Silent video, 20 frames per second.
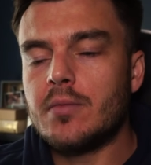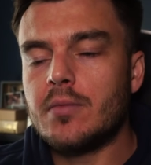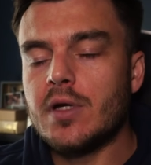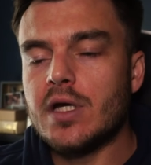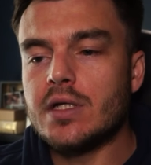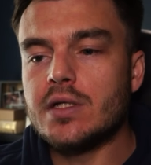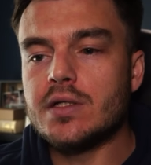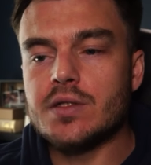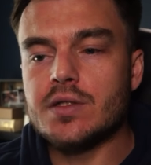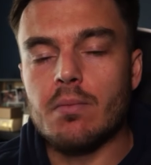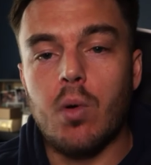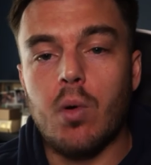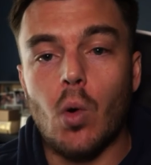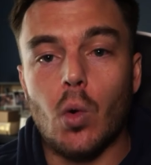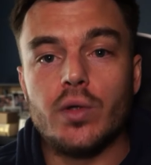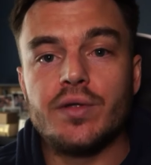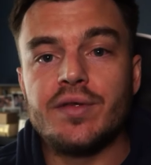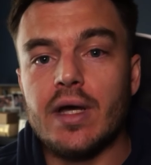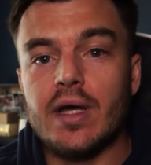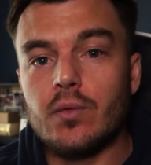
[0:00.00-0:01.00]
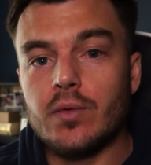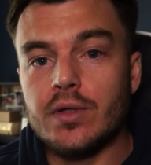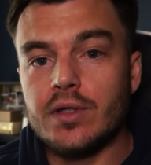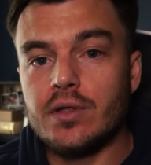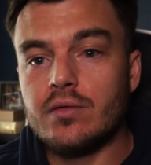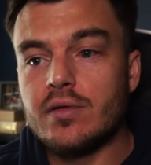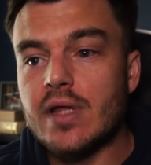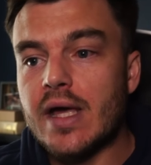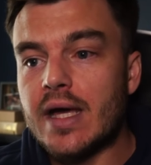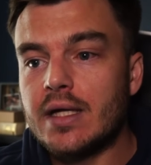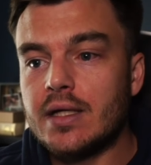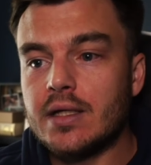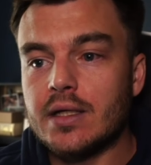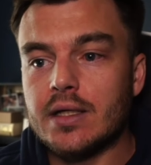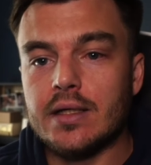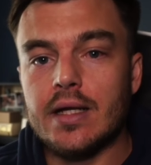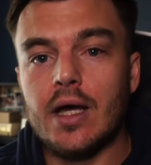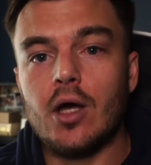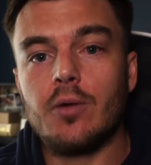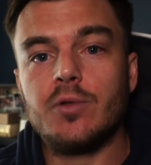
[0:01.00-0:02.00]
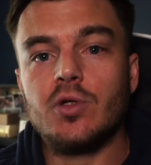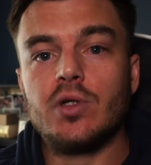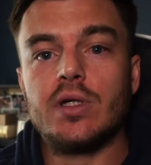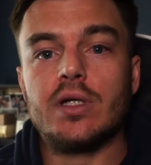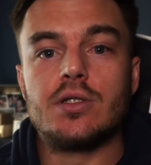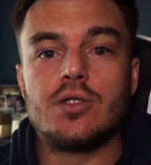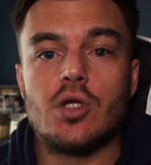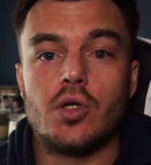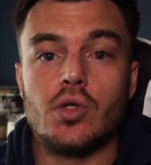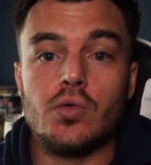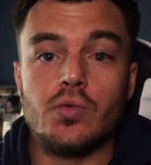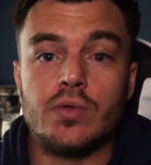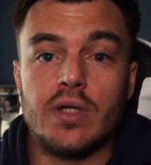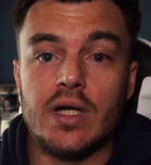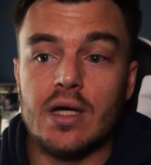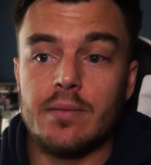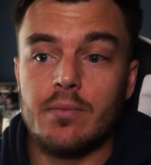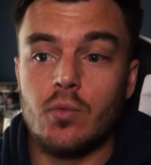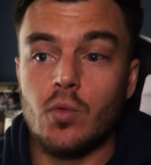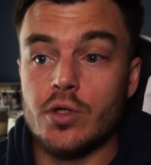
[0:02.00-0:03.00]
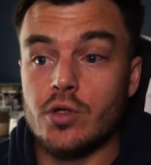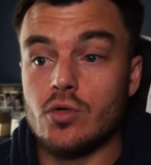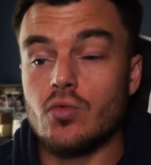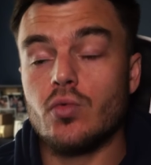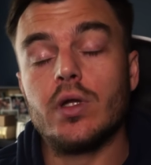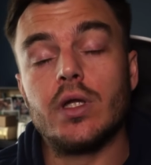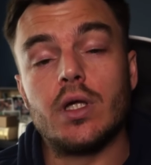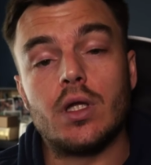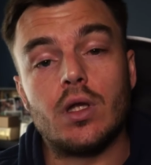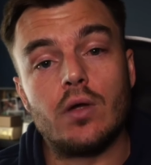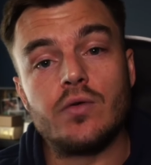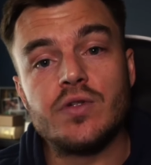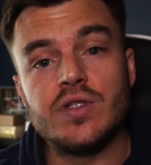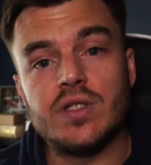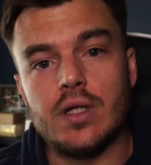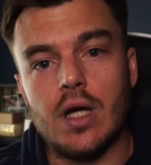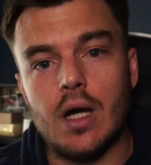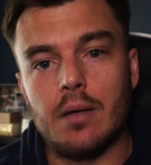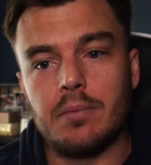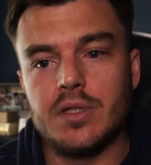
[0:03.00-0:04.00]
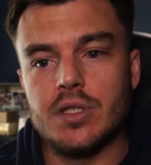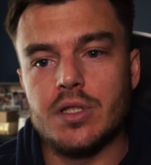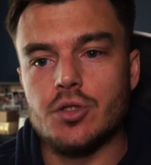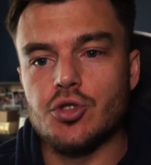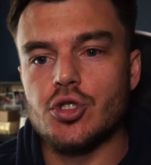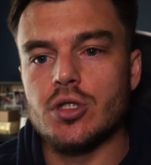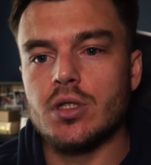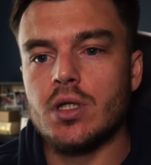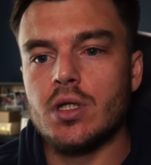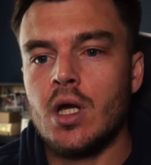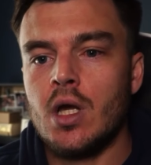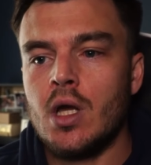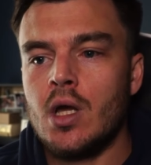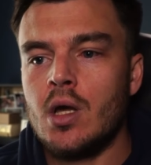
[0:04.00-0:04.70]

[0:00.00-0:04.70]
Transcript: It is important that we do that. It can help you get tuned up when you're really close to competition.